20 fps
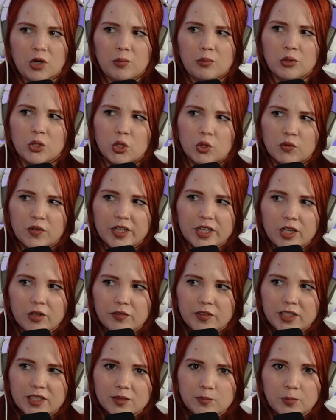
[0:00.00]
approving of
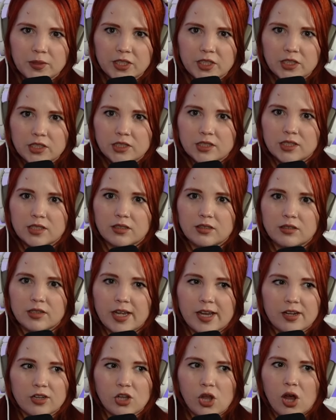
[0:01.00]
these bills and,
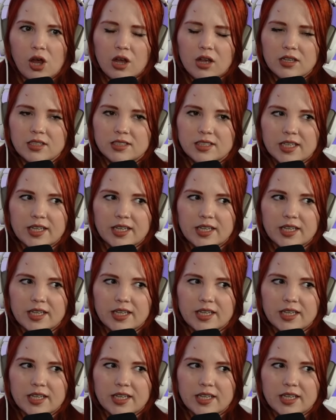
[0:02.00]
and laws.